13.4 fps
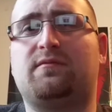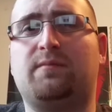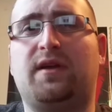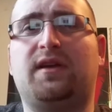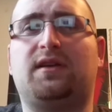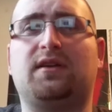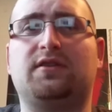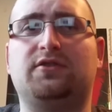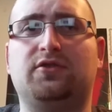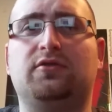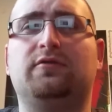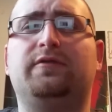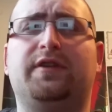of making a
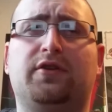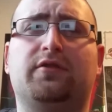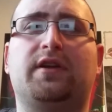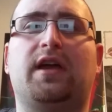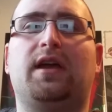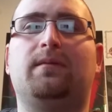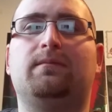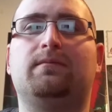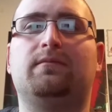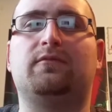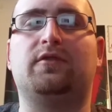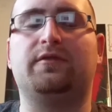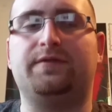new video game
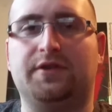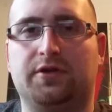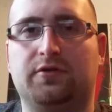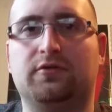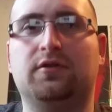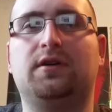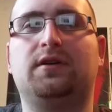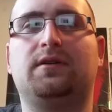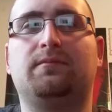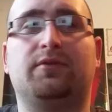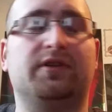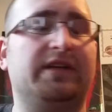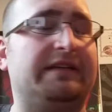review.
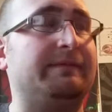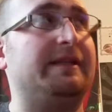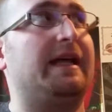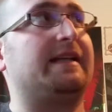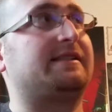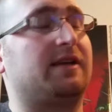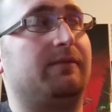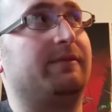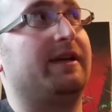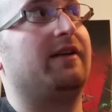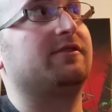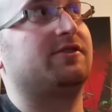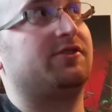Believe me, that's coming out